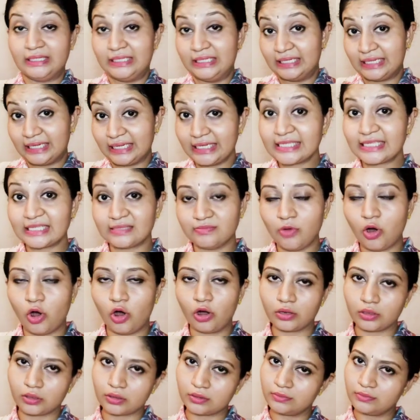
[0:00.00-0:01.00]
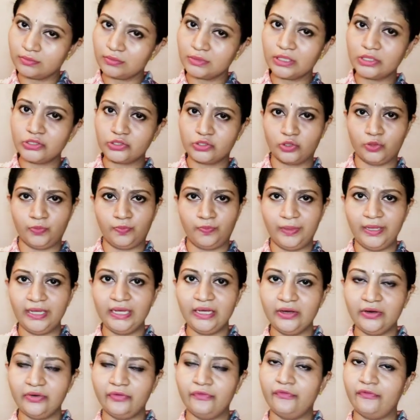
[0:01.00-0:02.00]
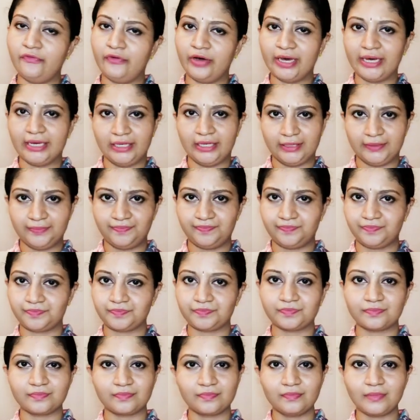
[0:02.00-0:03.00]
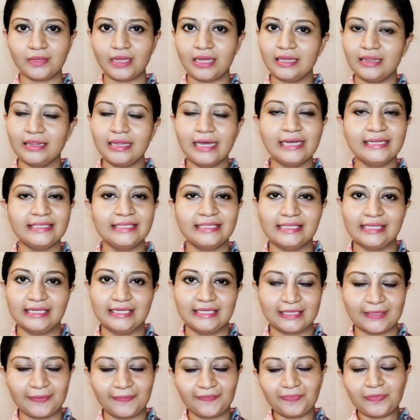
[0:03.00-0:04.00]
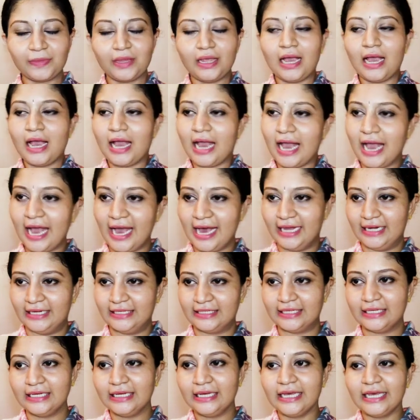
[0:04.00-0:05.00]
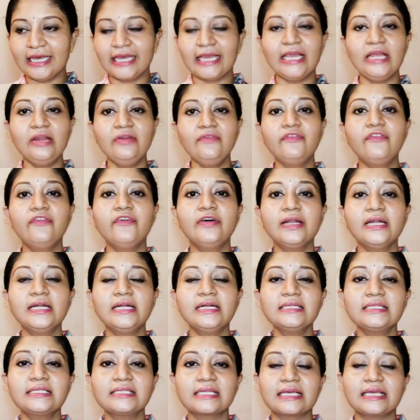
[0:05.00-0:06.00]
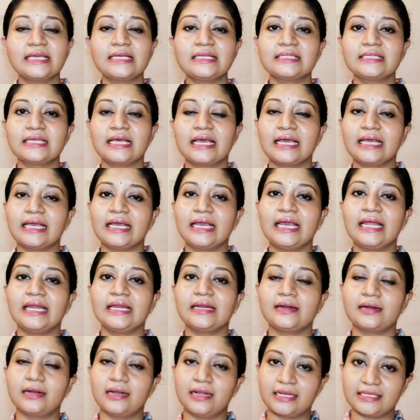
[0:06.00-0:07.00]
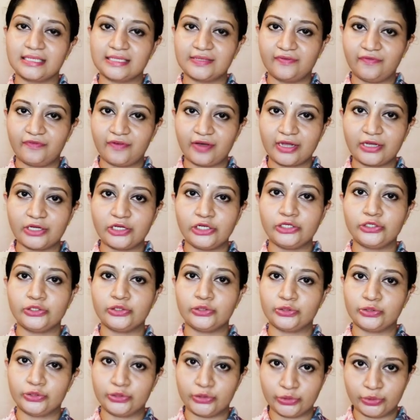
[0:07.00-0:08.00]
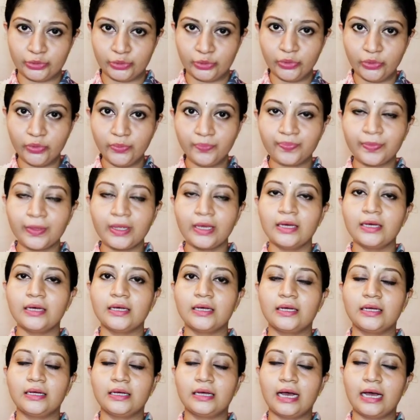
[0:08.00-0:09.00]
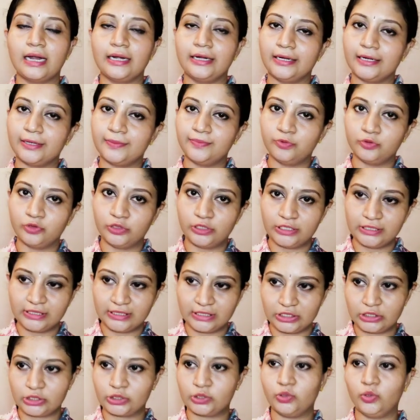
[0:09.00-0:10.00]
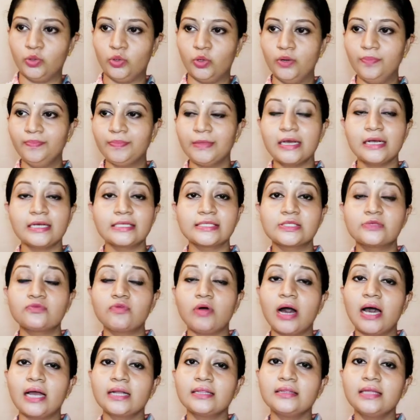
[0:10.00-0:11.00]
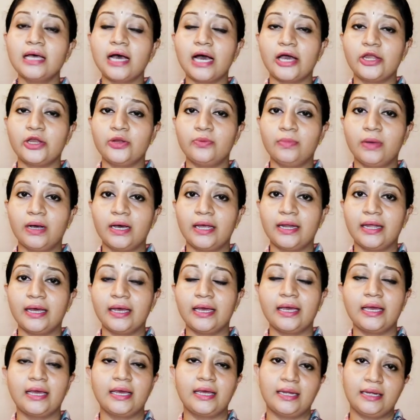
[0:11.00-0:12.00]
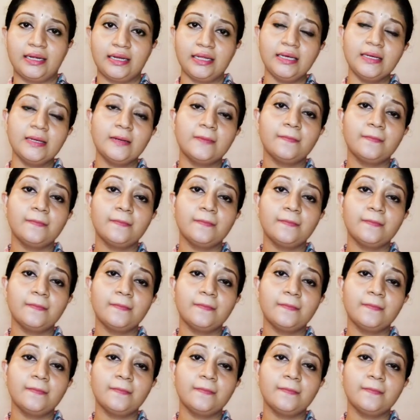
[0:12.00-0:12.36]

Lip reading: there is smoke, there should be fire. That's it. And inference is again classified into two under Buddhist school: Swarthanumana and